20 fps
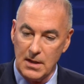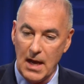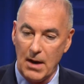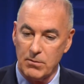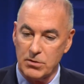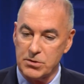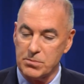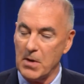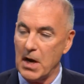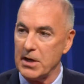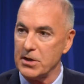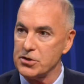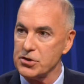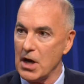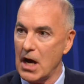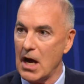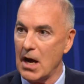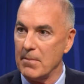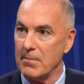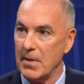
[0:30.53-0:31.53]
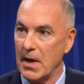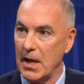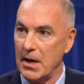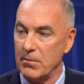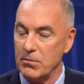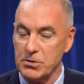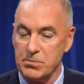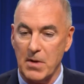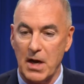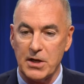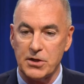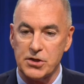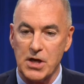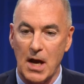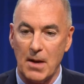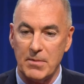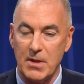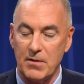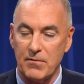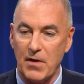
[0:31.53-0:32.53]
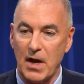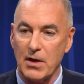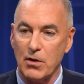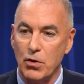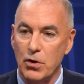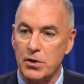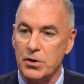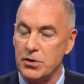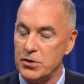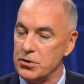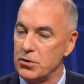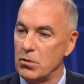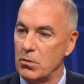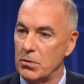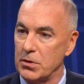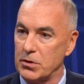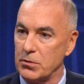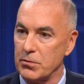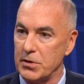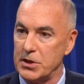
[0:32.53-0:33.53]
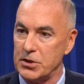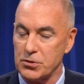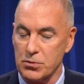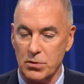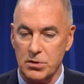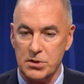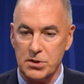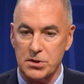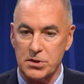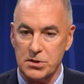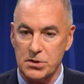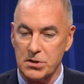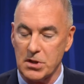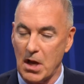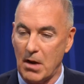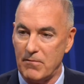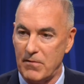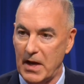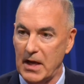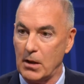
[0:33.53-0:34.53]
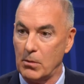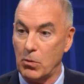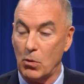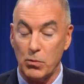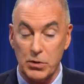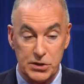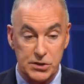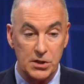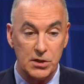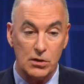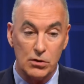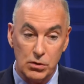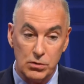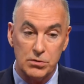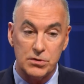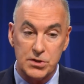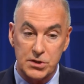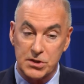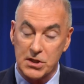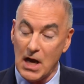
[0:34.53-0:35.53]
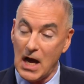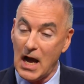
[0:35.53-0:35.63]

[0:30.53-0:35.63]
that was my job. And it was my job that if I couldn't do it with the resources available, which includes